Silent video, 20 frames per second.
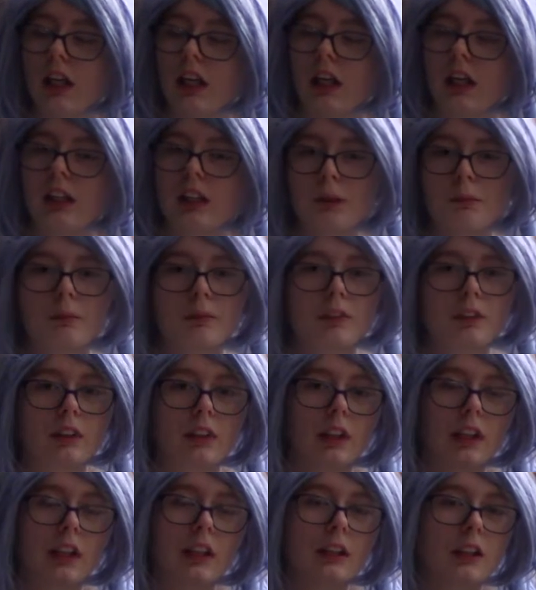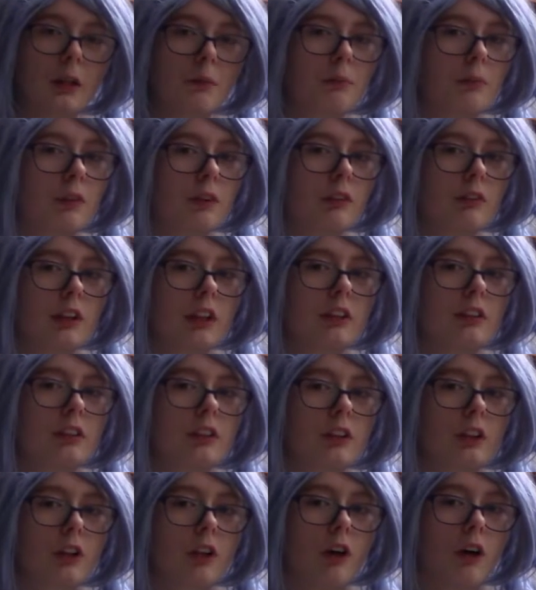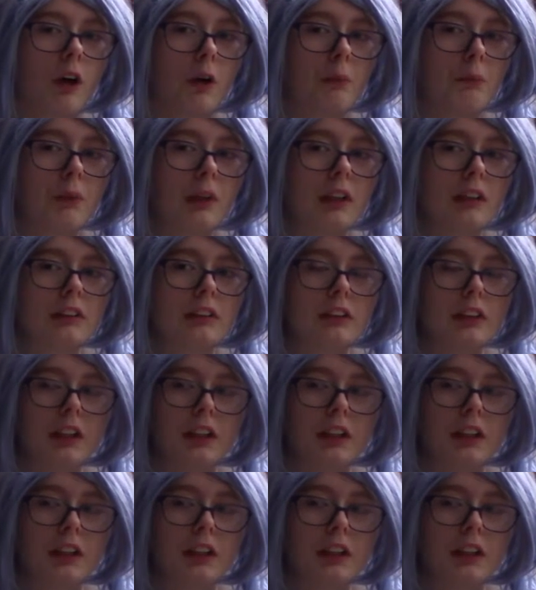Let me know down in the comments